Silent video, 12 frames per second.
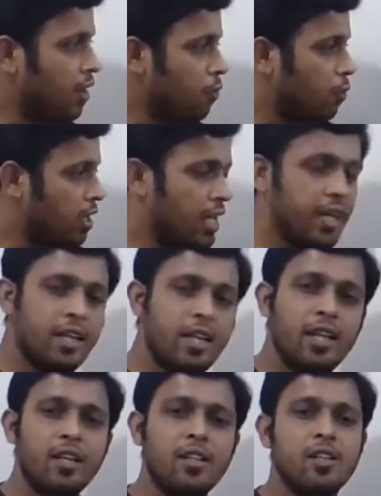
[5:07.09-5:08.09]
and what I
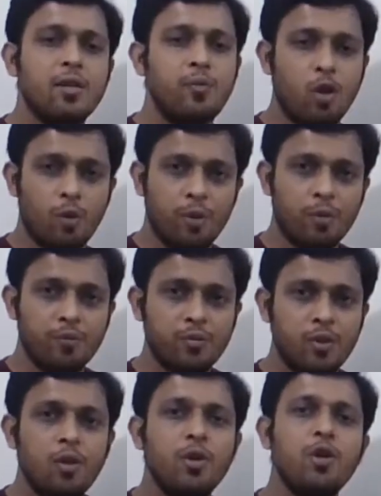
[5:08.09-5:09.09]
did in the problem.
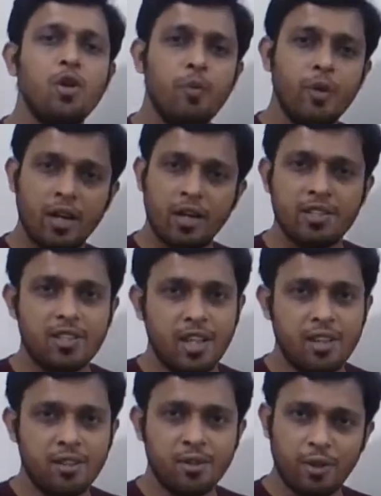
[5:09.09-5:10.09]
You will be
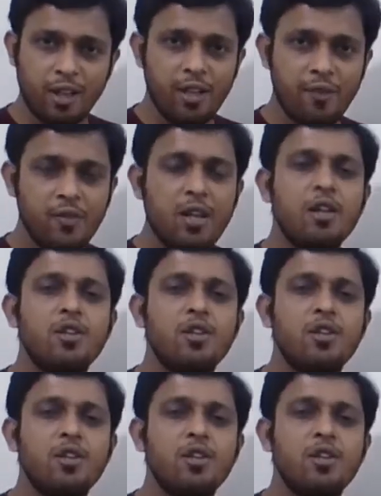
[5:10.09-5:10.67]
understand. Okay.